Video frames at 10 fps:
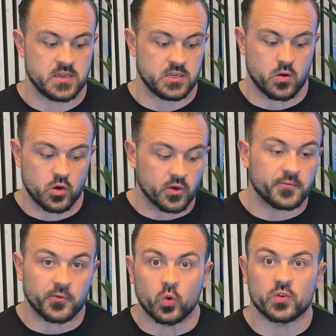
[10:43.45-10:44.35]
You know, look
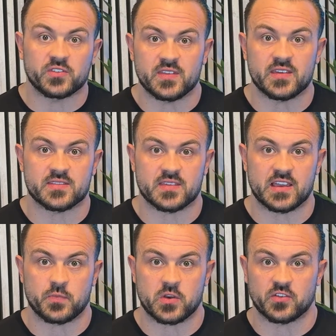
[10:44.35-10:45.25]
forward to these
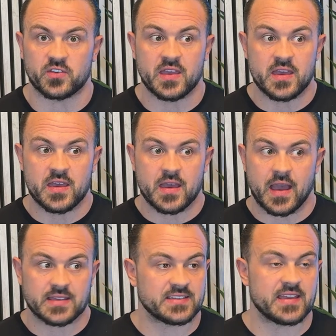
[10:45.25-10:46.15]
things, because
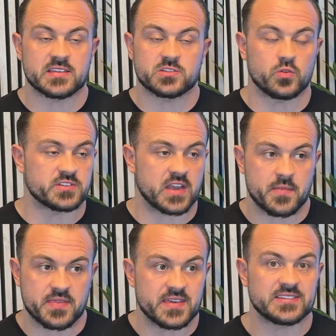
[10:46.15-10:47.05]
I say this all the time,
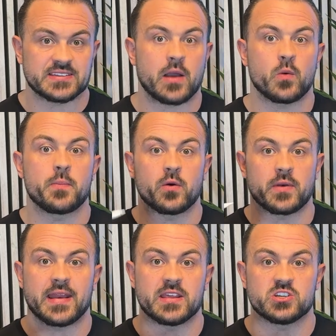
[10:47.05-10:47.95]
but this is how we build
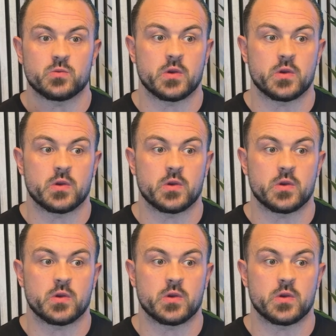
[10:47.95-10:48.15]
energy.